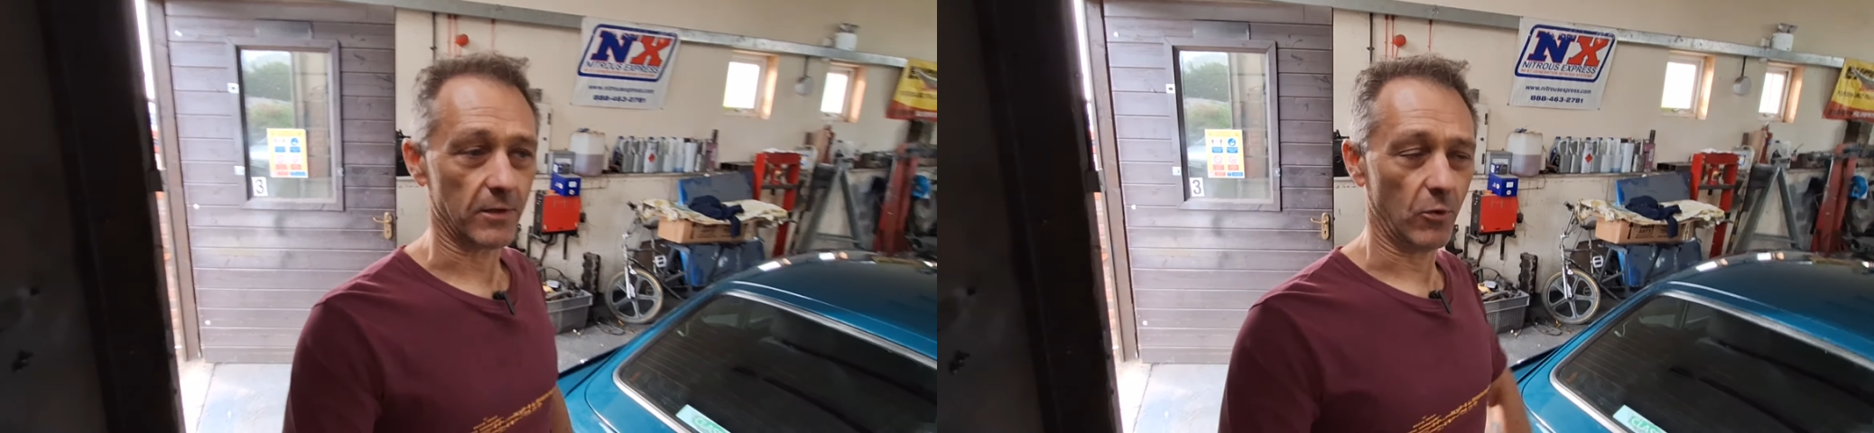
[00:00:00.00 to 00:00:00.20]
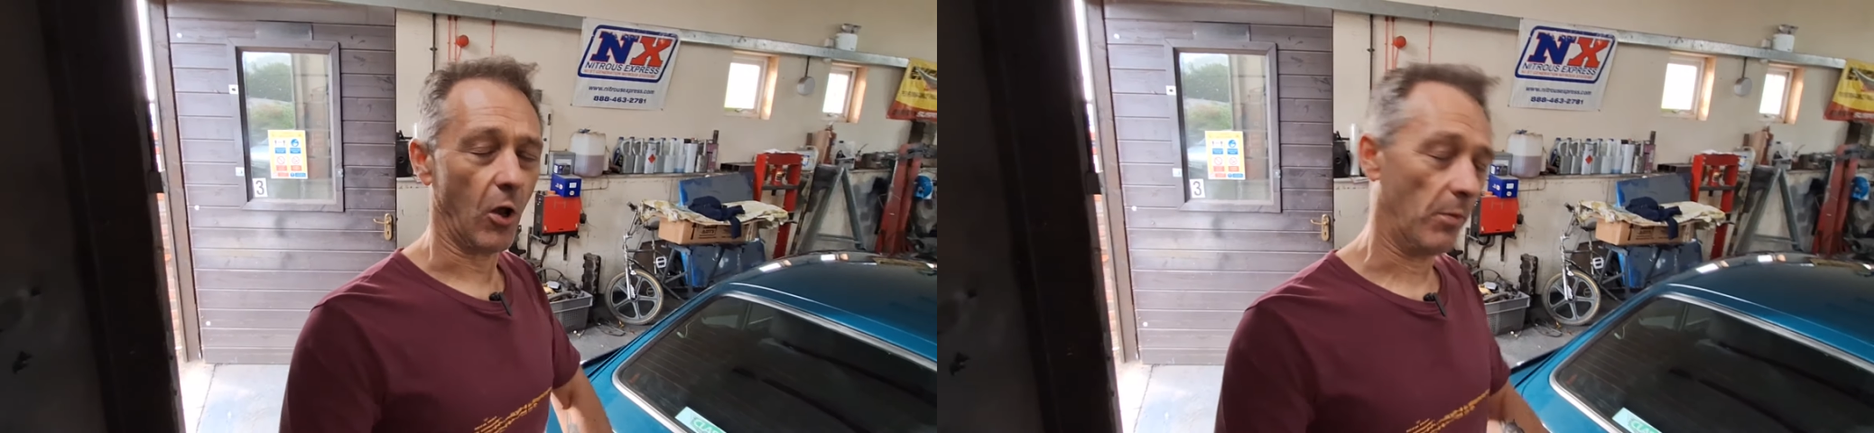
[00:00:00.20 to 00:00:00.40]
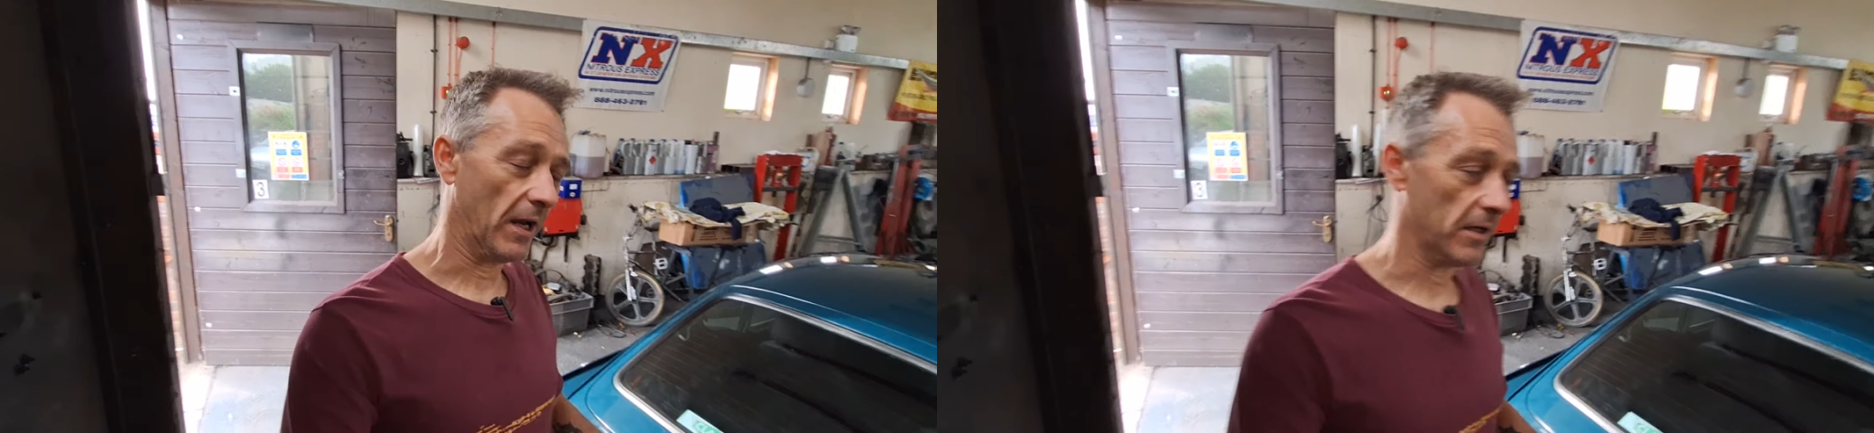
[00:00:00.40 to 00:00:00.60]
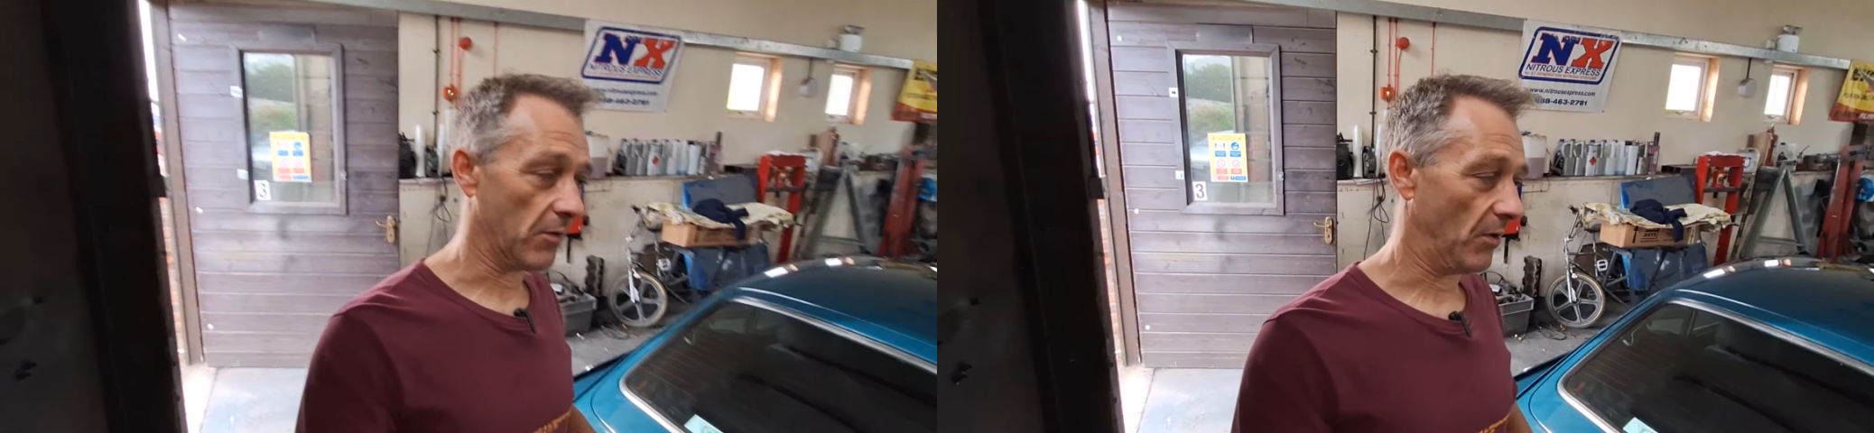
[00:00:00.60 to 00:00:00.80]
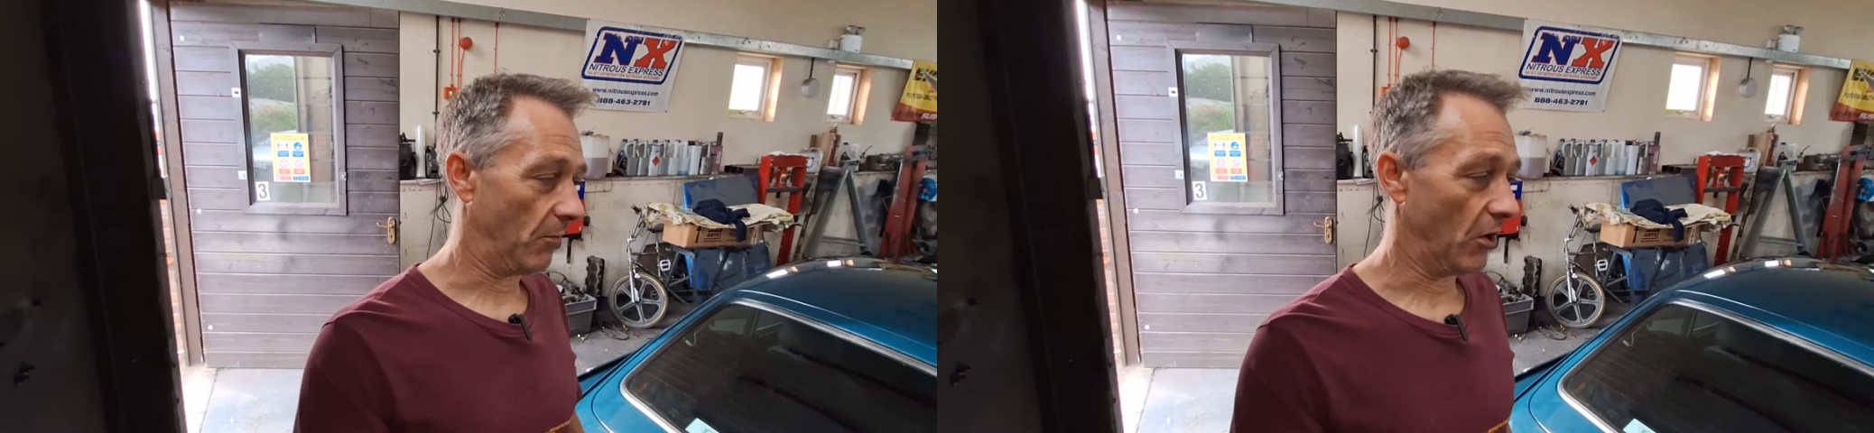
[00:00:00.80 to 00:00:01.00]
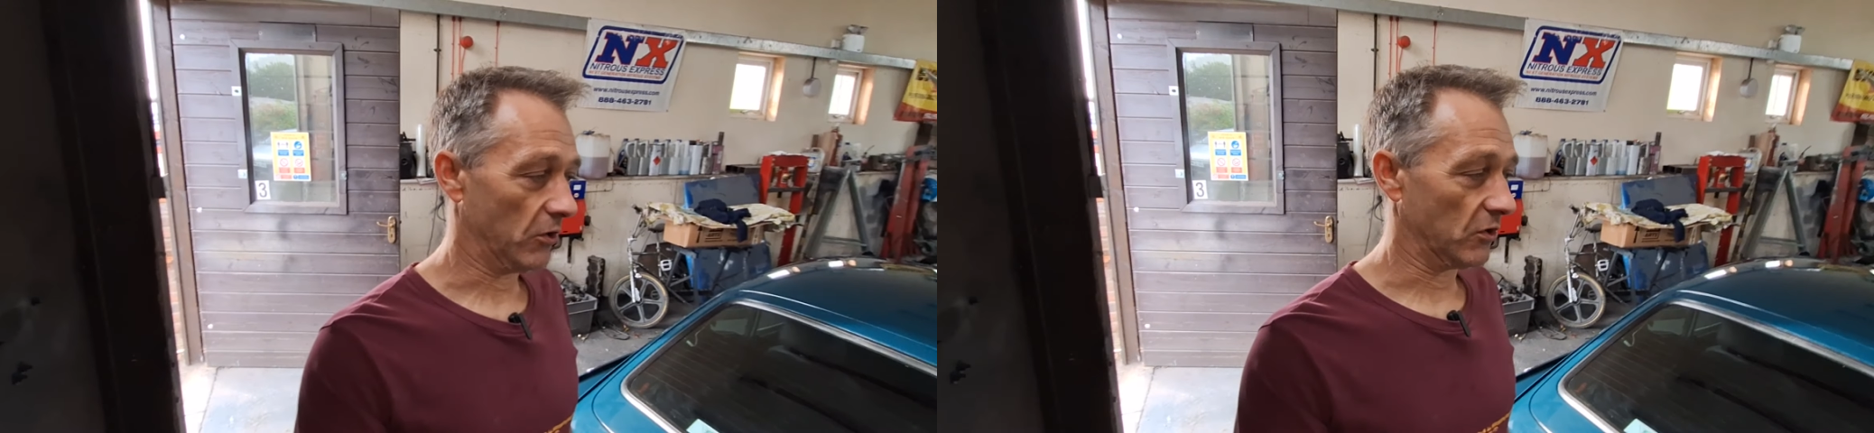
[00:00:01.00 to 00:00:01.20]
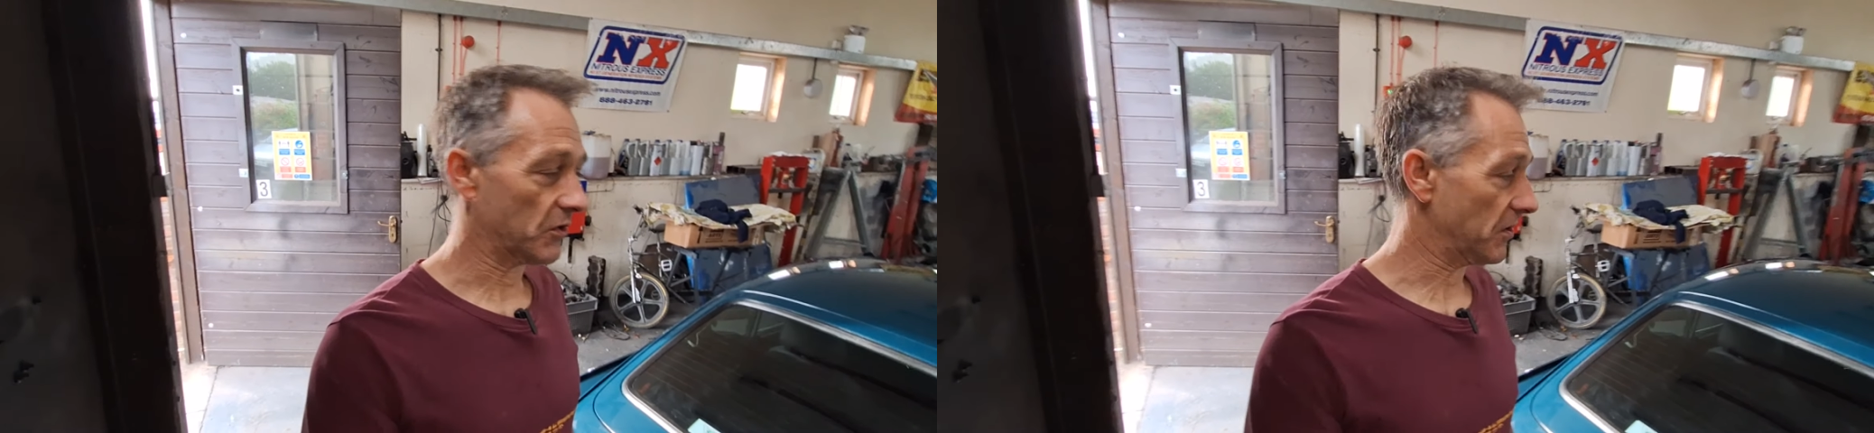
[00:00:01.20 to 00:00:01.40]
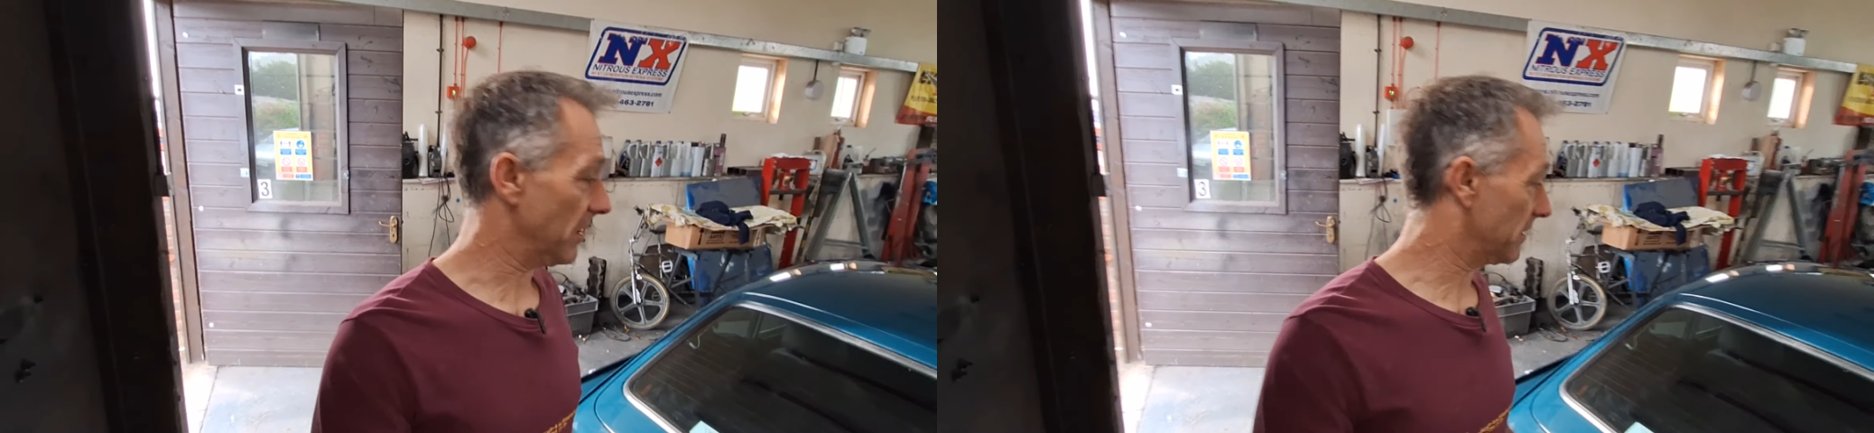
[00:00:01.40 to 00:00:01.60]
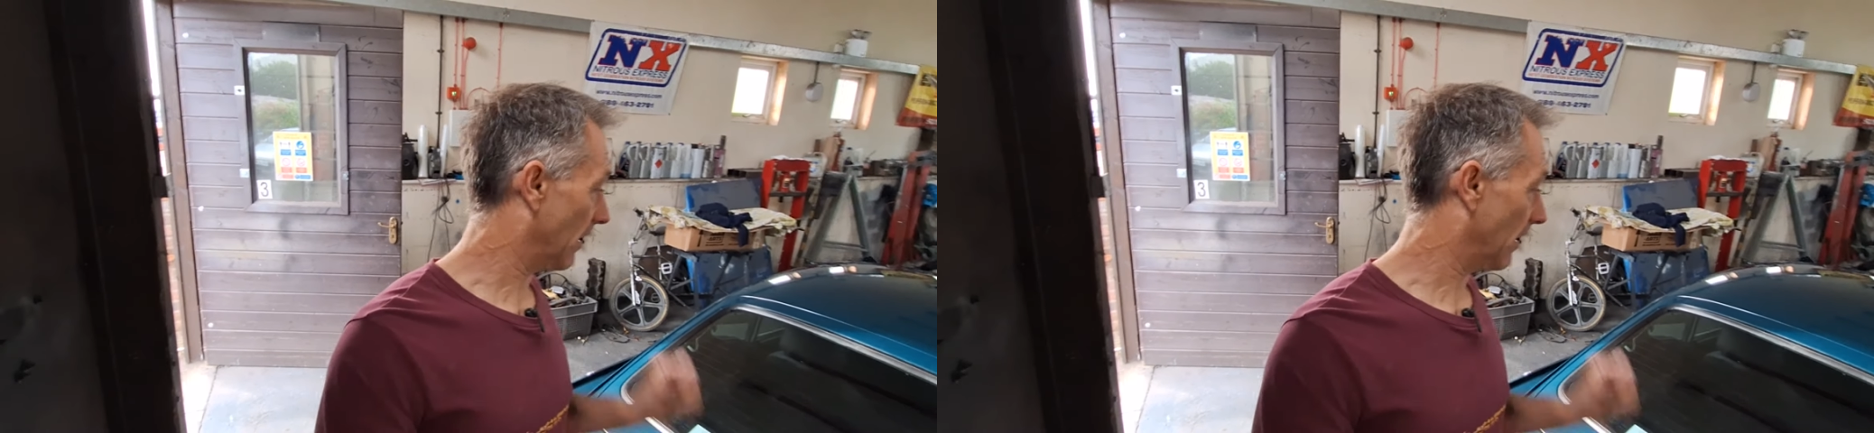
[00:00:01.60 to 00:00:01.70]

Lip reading: They were all brand new, but they weren't adjusted,